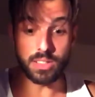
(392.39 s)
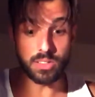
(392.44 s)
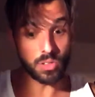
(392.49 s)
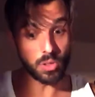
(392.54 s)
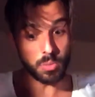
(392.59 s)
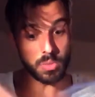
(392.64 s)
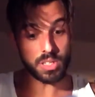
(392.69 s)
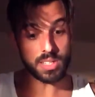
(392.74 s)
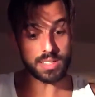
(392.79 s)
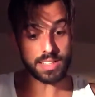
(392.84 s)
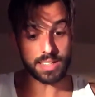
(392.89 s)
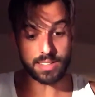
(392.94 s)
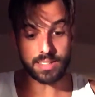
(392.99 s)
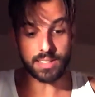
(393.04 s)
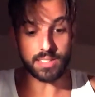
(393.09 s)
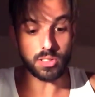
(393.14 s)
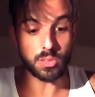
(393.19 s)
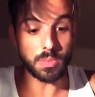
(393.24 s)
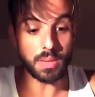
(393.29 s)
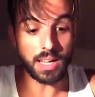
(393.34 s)
so much sense
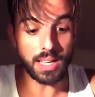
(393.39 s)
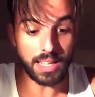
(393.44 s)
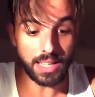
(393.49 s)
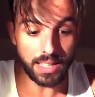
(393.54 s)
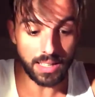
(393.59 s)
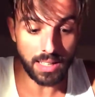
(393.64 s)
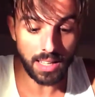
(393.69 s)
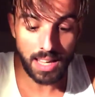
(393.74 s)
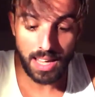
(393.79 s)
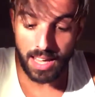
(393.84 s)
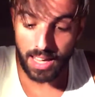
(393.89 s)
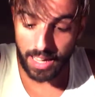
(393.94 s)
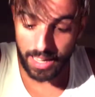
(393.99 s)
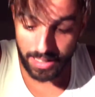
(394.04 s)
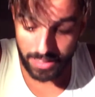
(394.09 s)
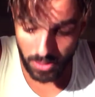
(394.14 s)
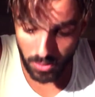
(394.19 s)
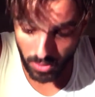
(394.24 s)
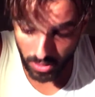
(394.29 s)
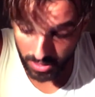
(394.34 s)
into my head.
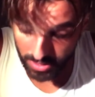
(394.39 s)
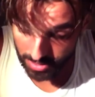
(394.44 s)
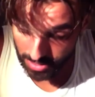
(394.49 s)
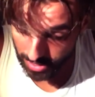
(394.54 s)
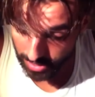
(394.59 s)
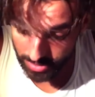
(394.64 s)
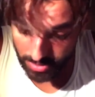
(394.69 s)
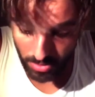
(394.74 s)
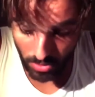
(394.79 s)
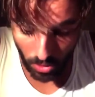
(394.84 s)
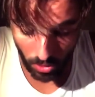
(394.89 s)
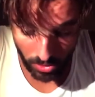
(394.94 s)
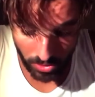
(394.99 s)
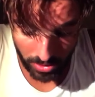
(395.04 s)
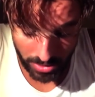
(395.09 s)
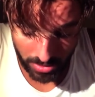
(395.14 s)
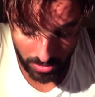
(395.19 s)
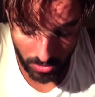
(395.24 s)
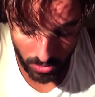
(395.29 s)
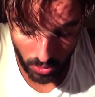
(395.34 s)
Anyways, guys, all you
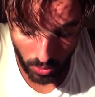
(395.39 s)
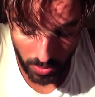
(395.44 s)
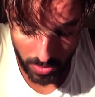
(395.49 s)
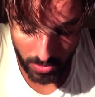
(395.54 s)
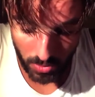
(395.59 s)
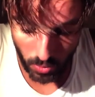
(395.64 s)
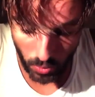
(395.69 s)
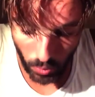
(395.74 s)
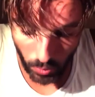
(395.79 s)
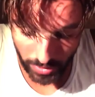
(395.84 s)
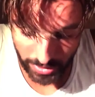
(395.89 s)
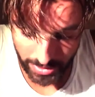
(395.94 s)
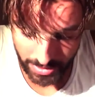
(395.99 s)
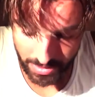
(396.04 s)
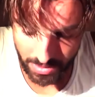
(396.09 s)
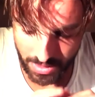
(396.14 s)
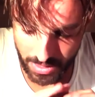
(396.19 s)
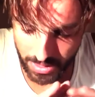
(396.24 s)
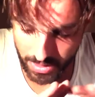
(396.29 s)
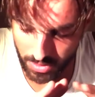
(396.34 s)
need to do is
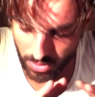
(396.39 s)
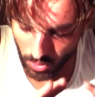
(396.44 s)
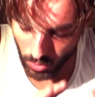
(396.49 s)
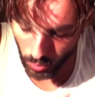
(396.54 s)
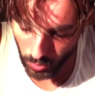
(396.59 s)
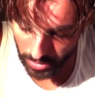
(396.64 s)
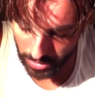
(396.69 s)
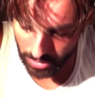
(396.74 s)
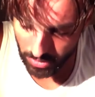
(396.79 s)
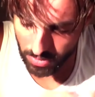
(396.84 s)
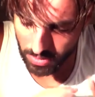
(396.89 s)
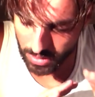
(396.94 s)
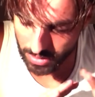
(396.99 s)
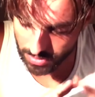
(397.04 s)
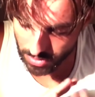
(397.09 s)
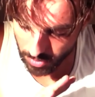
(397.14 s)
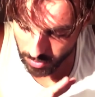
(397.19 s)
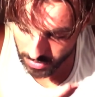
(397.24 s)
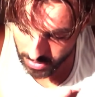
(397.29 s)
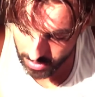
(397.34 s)
wait. Things are weird, things
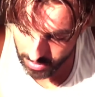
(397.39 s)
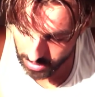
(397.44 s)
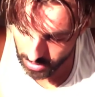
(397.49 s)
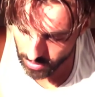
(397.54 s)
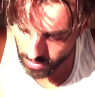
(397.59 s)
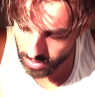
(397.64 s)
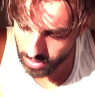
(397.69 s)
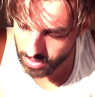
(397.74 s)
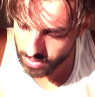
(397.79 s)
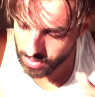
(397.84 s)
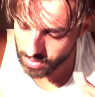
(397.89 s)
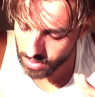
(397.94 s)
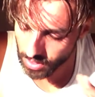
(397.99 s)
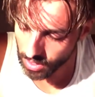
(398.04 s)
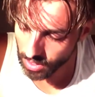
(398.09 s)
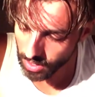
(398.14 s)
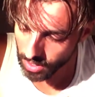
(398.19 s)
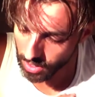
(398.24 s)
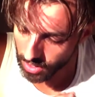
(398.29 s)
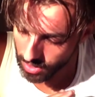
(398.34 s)
are mysterious,
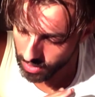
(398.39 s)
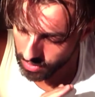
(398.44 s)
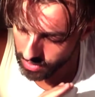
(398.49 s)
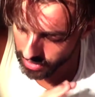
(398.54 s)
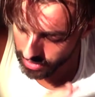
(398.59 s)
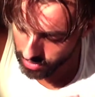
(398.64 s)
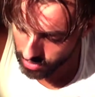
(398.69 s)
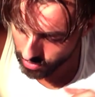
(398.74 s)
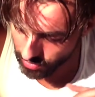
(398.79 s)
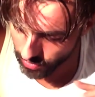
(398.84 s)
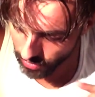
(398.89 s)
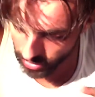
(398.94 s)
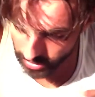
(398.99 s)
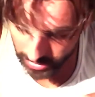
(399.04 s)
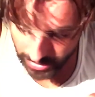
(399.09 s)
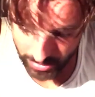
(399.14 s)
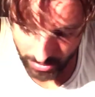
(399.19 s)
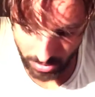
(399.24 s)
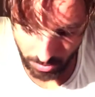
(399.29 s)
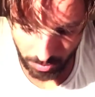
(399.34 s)
things are falling
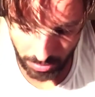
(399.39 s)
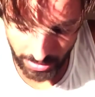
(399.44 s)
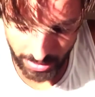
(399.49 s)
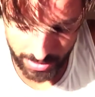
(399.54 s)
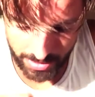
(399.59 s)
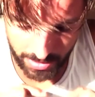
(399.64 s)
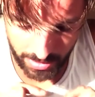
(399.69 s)
into place,